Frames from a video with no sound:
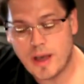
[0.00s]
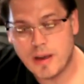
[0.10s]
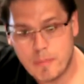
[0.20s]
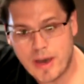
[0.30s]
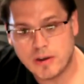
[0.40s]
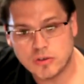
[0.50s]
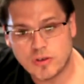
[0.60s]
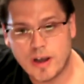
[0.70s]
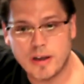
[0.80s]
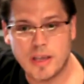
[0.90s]
ton of pedals
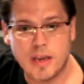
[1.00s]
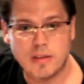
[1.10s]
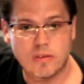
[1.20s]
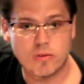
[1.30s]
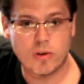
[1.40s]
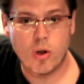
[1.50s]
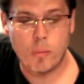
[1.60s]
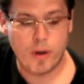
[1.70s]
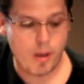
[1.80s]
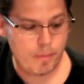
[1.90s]
trying to get it to sort of
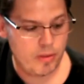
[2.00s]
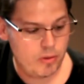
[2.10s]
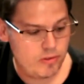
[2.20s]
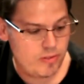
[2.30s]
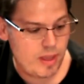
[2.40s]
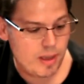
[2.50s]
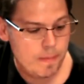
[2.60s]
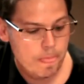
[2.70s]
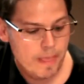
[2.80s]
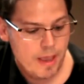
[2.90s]
open up and do its thing,